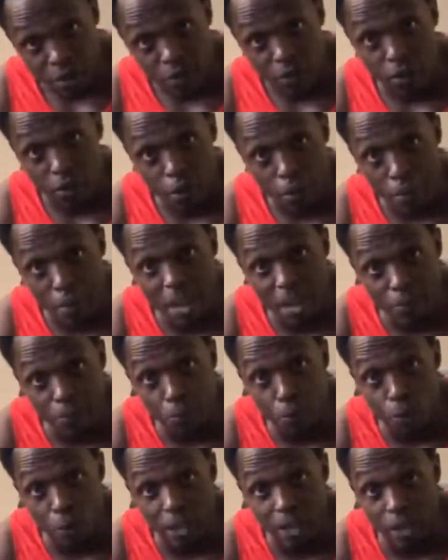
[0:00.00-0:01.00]
to the
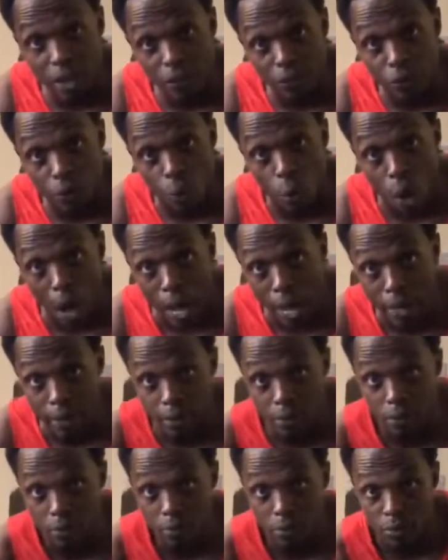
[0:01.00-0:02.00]
midpoint of the quad.
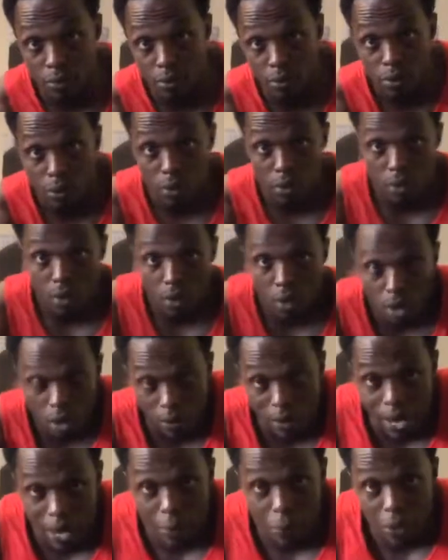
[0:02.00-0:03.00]
All
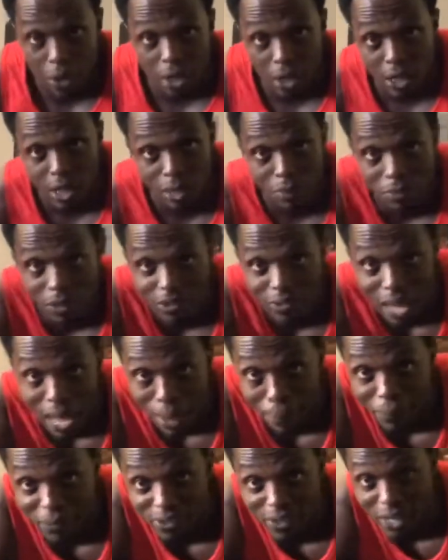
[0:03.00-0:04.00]
right, we're going to keep this
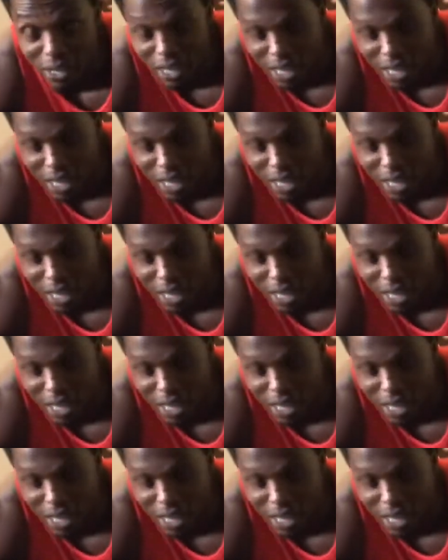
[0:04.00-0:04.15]
opposite